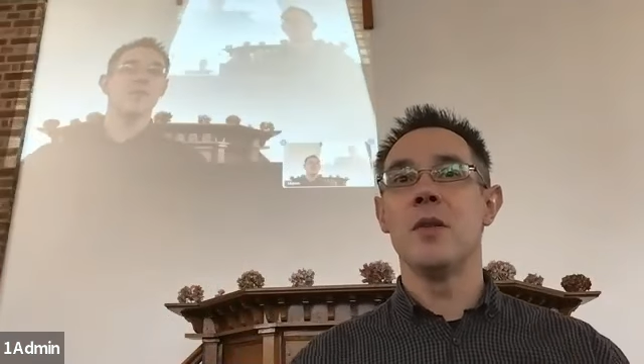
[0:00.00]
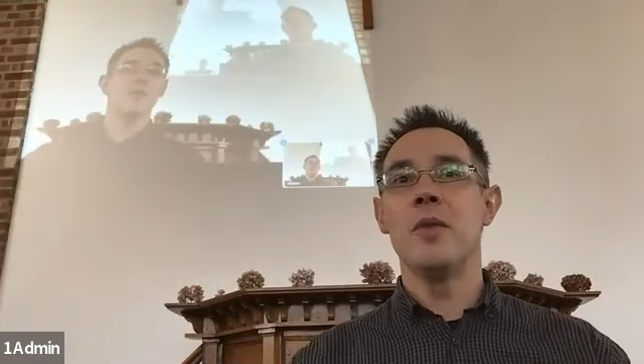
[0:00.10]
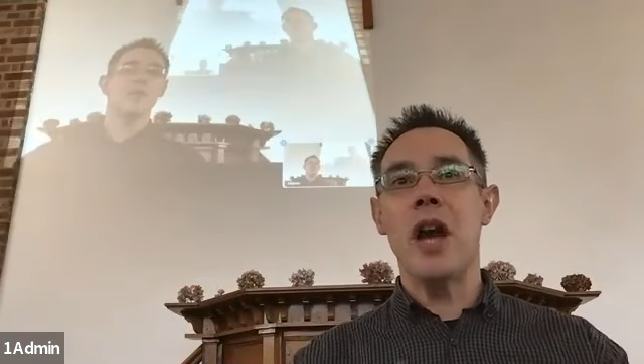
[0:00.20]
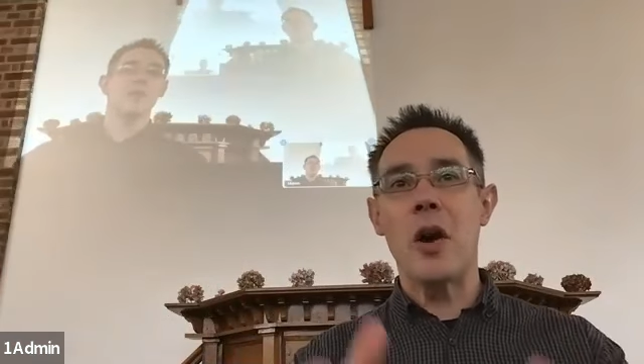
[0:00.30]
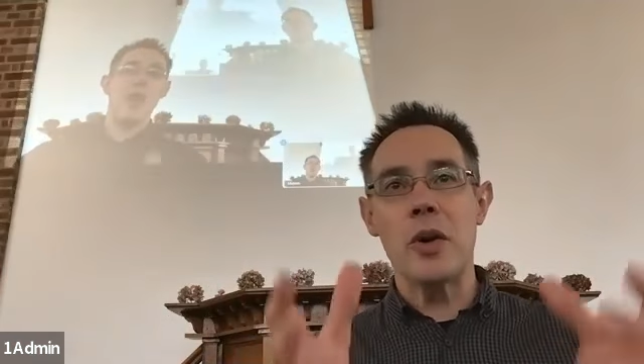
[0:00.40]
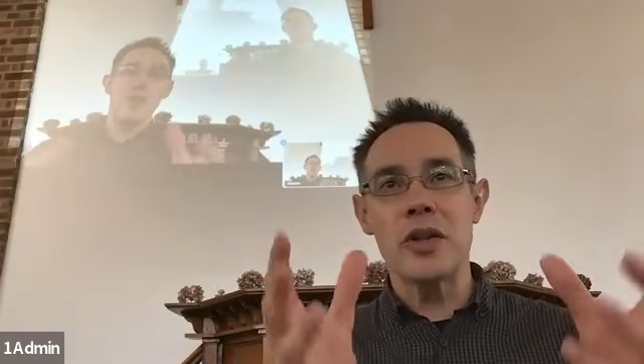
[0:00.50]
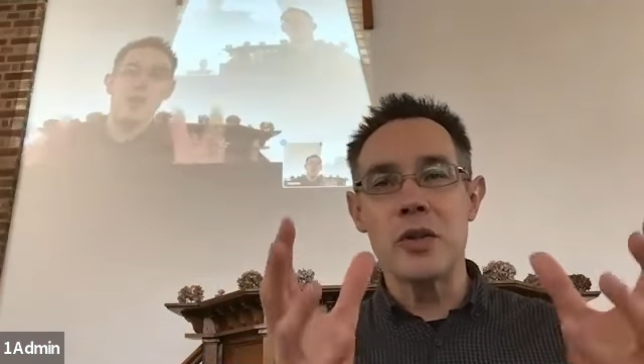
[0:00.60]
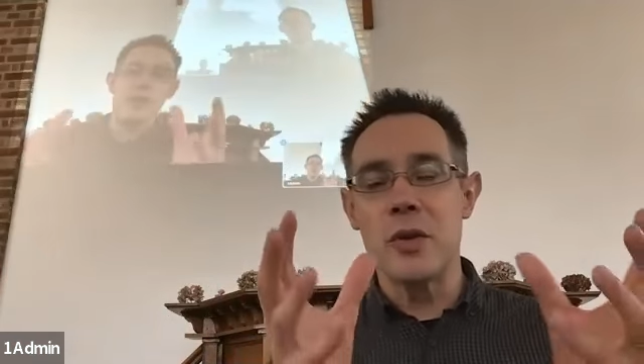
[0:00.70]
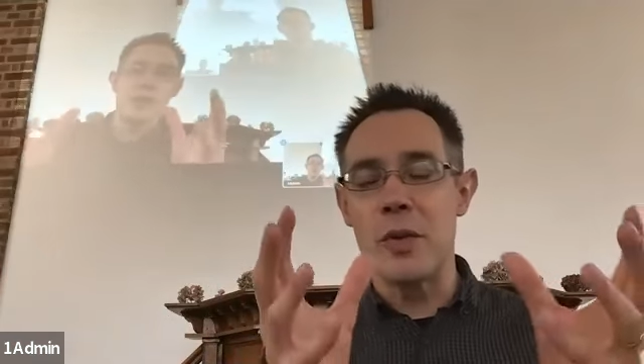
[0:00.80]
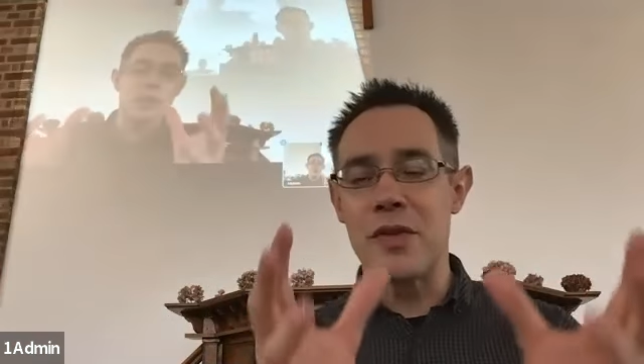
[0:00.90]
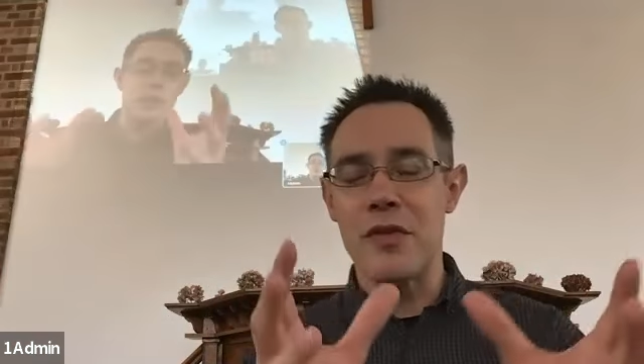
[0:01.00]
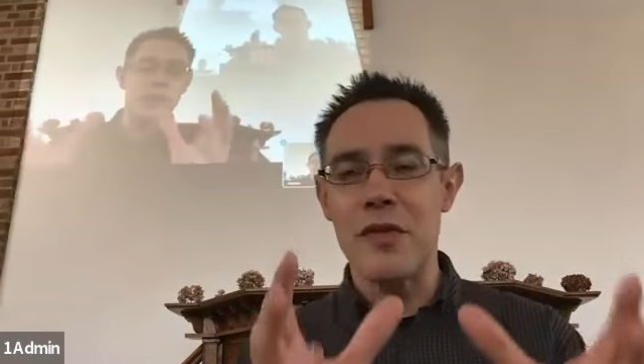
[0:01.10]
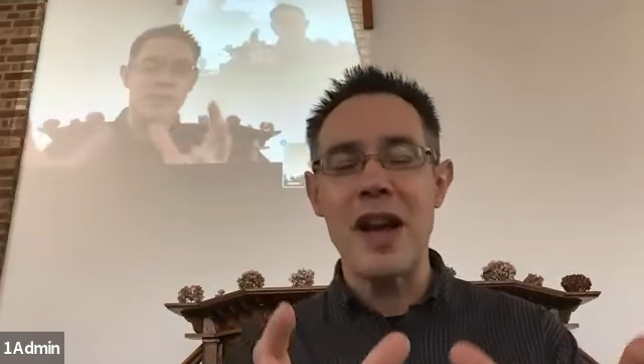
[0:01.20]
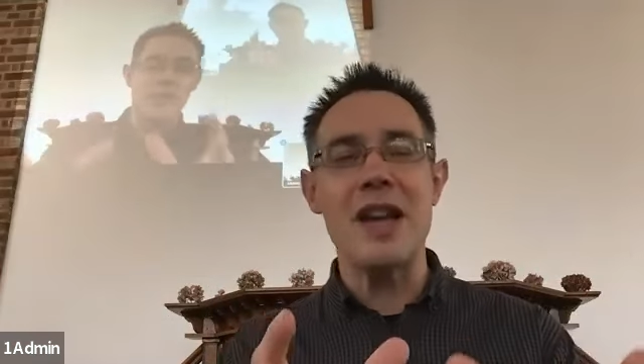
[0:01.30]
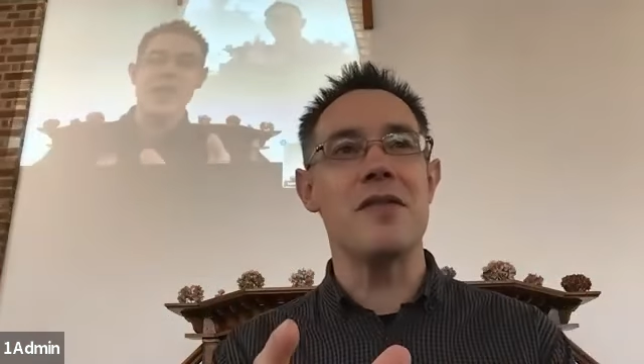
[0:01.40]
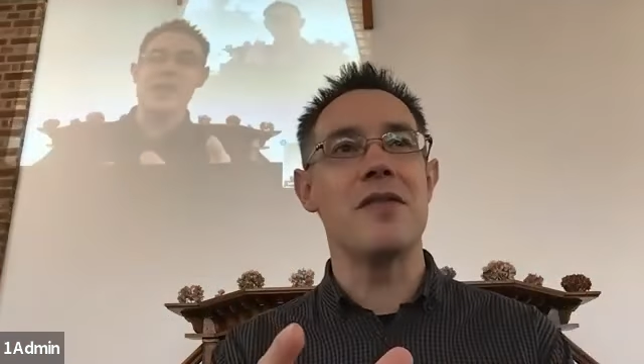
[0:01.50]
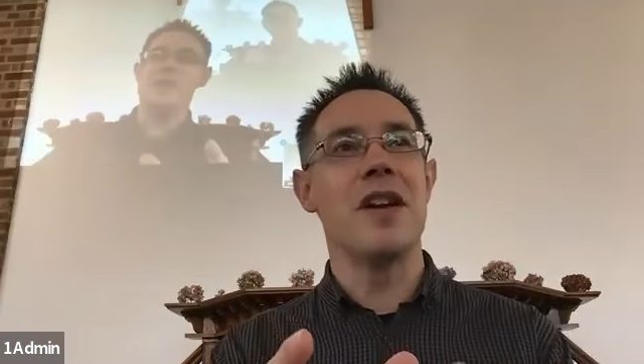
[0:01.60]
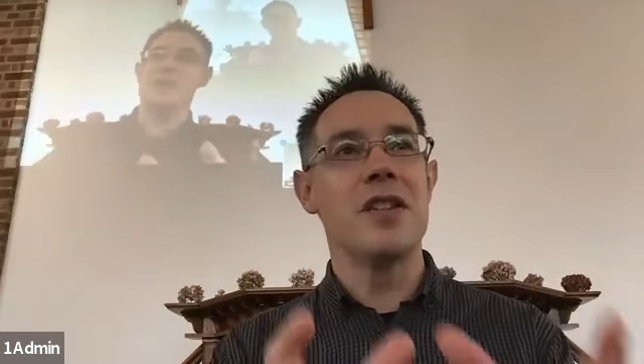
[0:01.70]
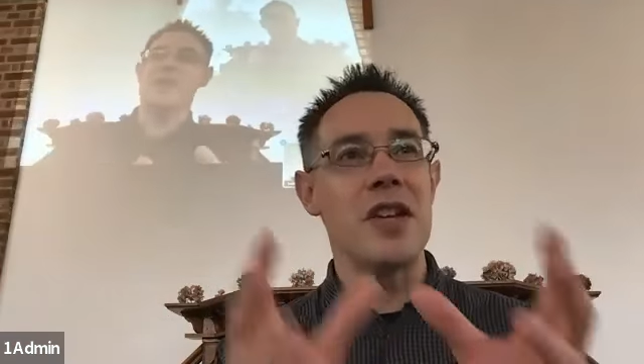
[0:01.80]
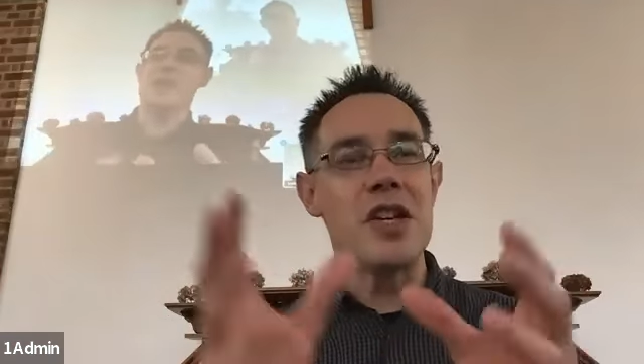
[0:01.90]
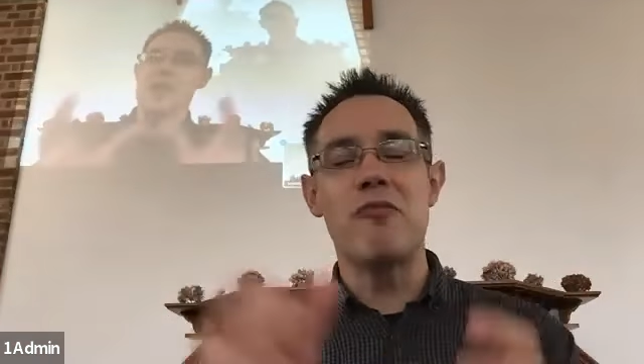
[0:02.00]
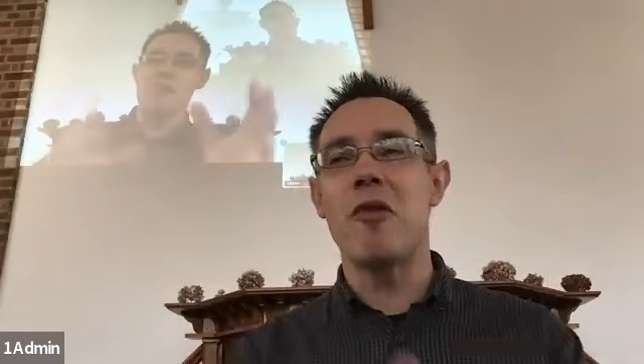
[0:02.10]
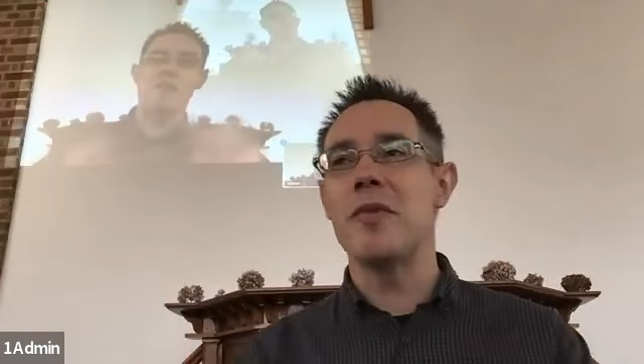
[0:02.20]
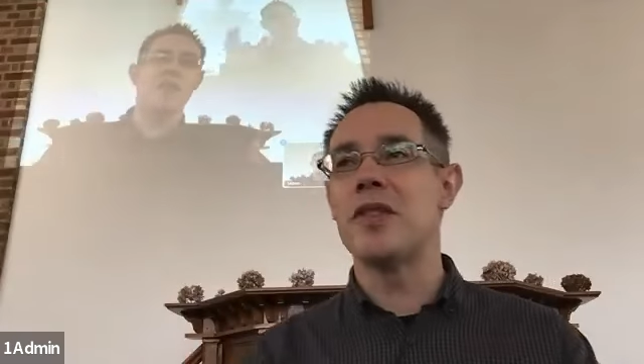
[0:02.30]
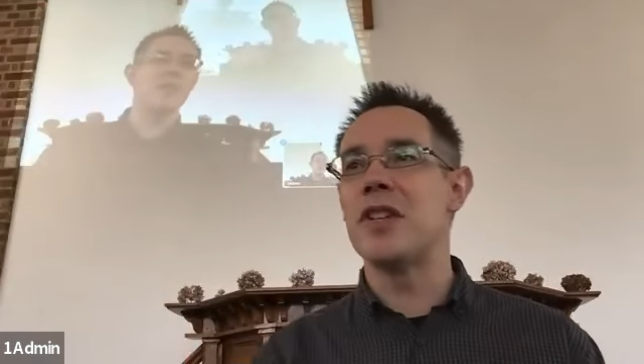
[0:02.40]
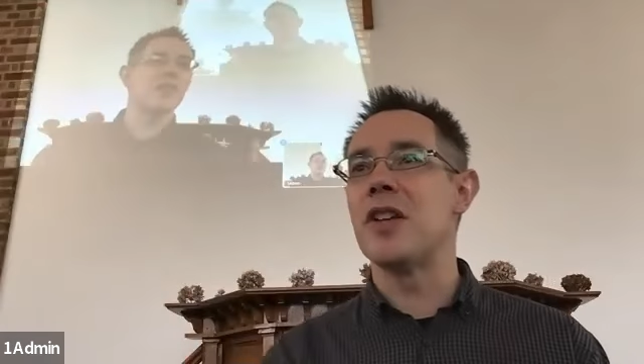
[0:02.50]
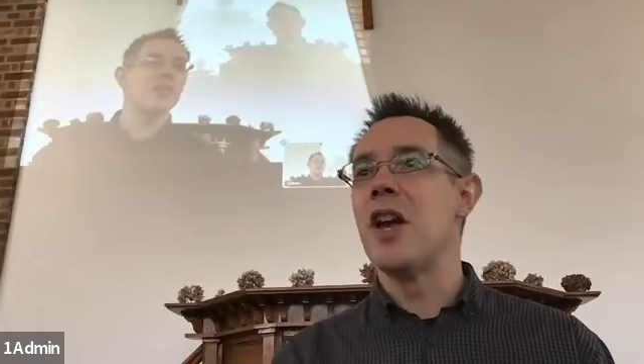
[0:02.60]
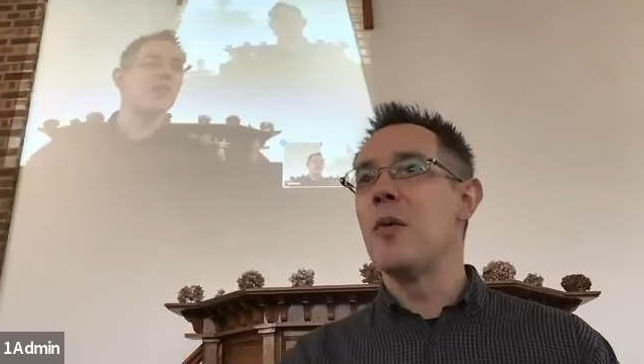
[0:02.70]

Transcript: We hold on to, with faith, to his promises.